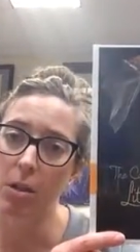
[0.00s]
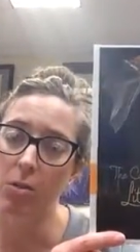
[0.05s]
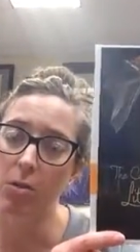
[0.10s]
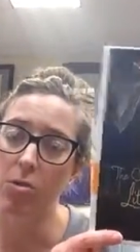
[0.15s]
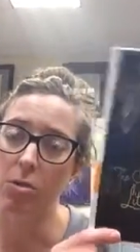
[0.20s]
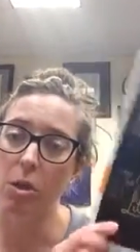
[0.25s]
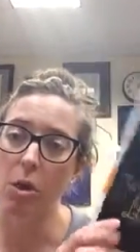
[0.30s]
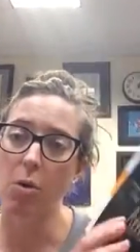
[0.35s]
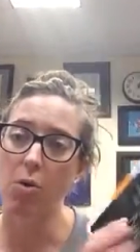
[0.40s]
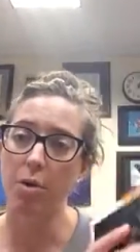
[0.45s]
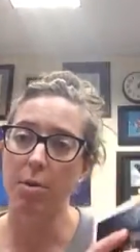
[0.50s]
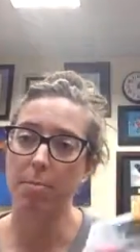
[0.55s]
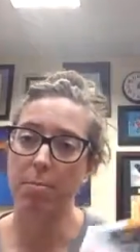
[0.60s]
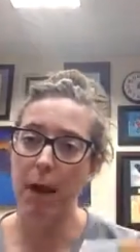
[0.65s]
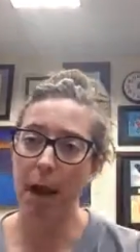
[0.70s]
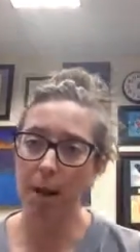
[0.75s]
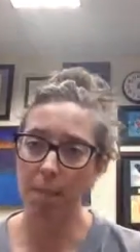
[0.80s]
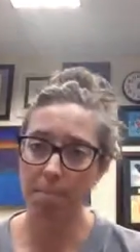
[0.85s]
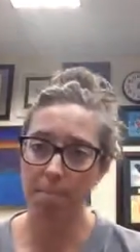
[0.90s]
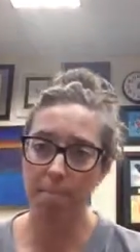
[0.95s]
So the
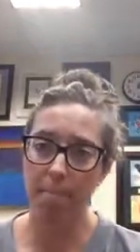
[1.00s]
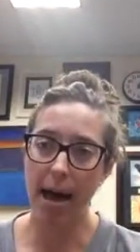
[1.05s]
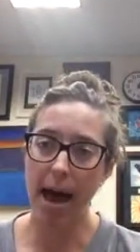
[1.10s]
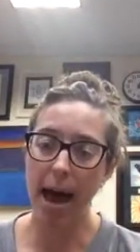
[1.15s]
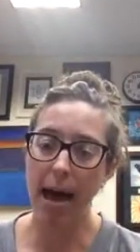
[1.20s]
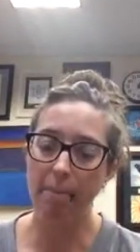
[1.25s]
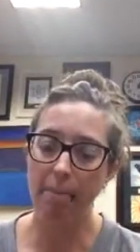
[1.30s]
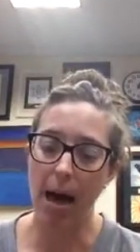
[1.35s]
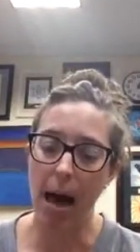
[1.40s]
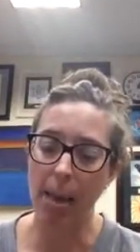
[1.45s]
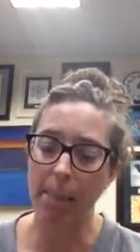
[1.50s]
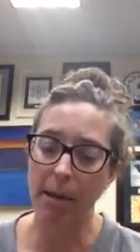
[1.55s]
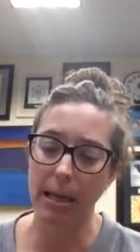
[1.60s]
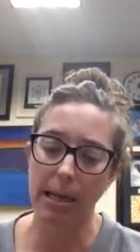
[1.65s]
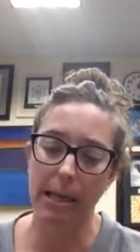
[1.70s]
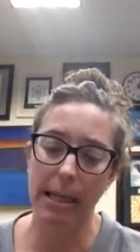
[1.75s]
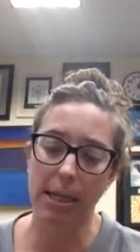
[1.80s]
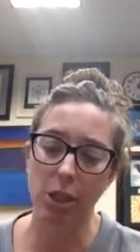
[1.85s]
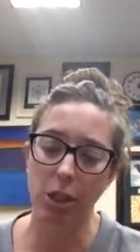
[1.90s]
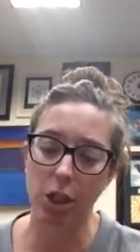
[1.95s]
brown bat
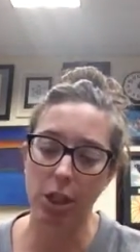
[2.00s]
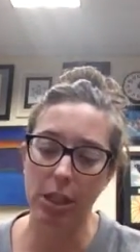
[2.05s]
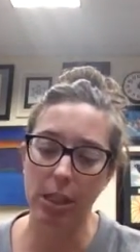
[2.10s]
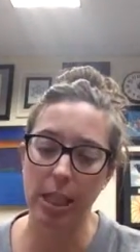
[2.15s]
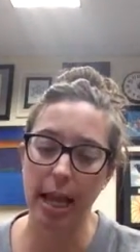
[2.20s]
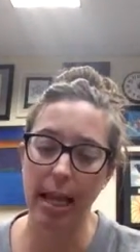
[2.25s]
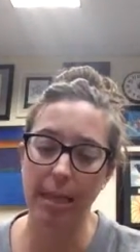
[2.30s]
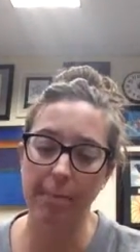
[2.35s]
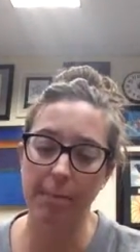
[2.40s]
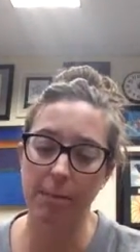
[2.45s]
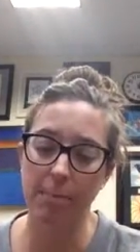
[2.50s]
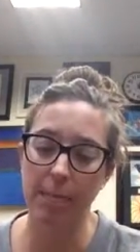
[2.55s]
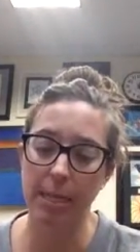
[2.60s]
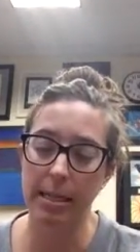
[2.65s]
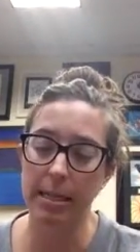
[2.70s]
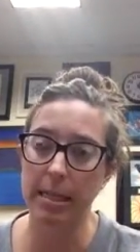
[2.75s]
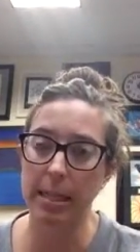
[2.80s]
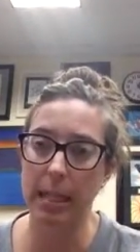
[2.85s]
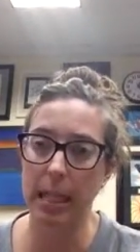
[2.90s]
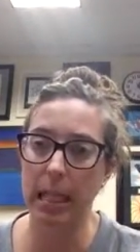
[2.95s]
population has
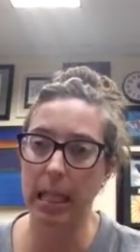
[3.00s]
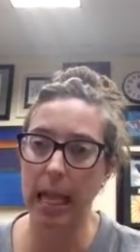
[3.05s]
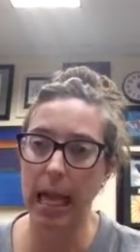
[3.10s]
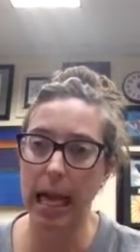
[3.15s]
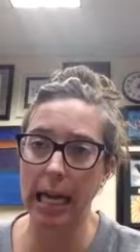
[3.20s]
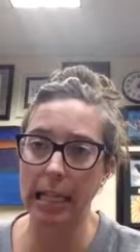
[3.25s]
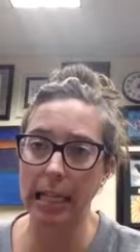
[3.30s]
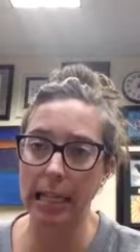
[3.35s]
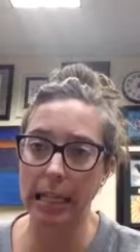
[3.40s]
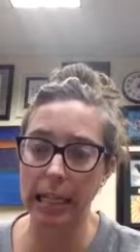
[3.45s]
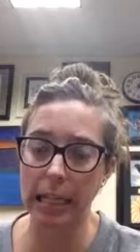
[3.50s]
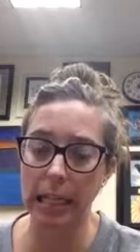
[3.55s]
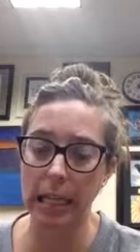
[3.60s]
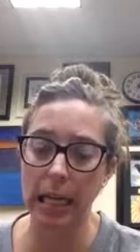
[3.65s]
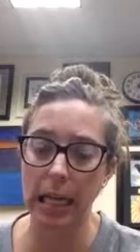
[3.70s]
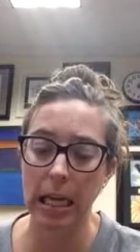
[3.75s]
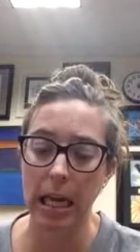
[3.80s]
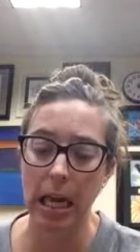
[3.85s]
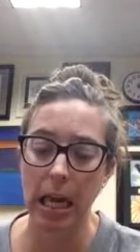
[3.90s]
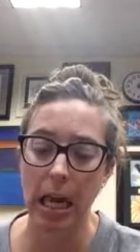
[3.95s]
been declining.